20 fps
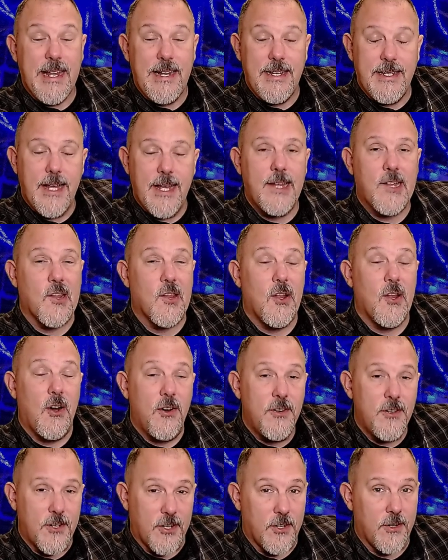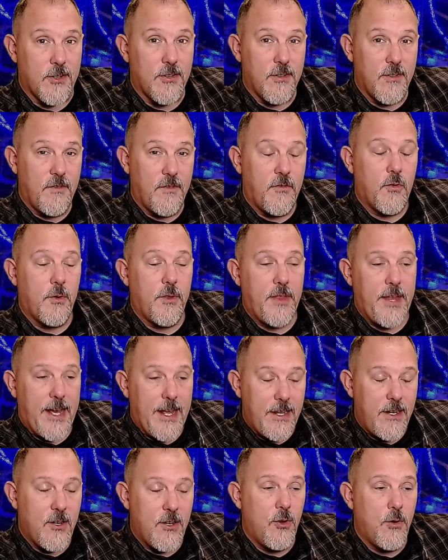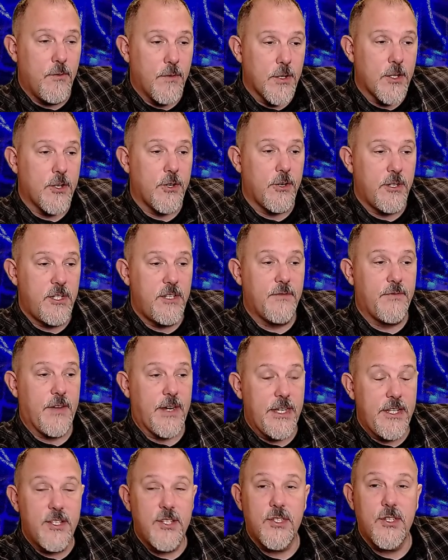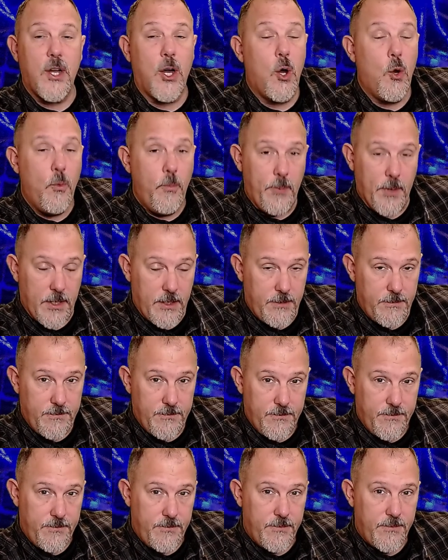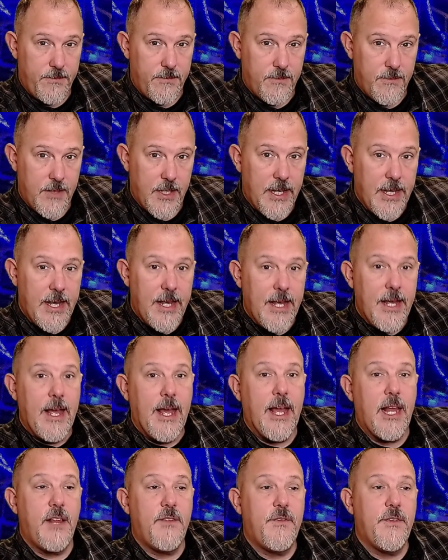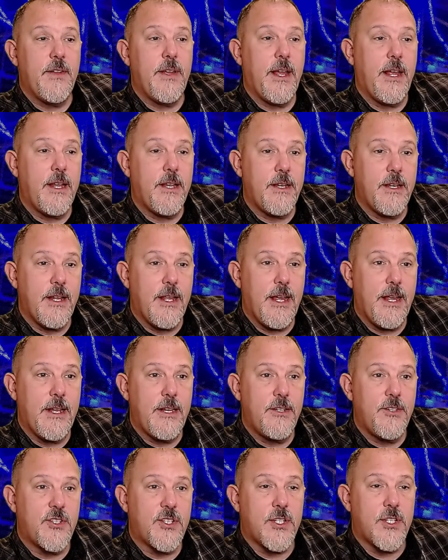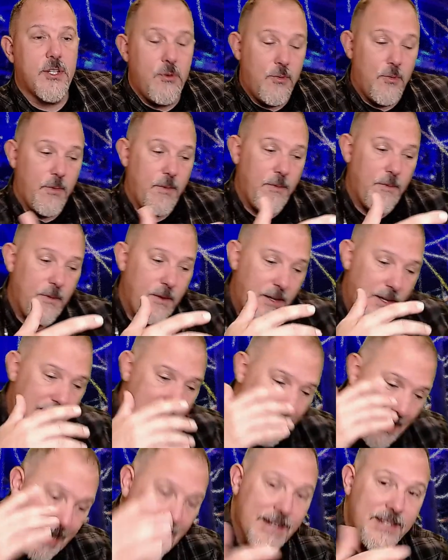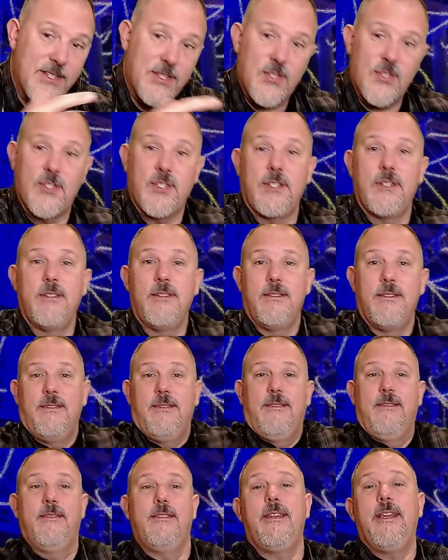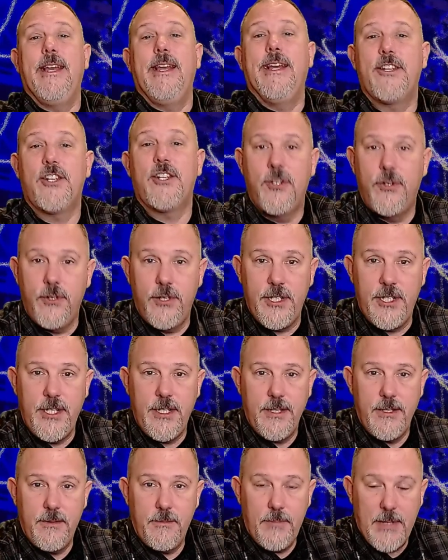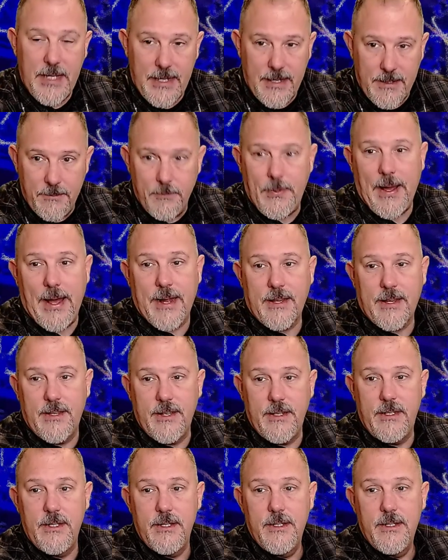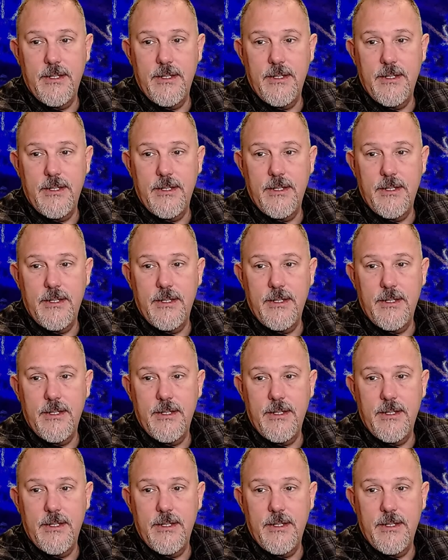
take longer for that overcurrent device to open. And if it, and and so yes, it could be impacted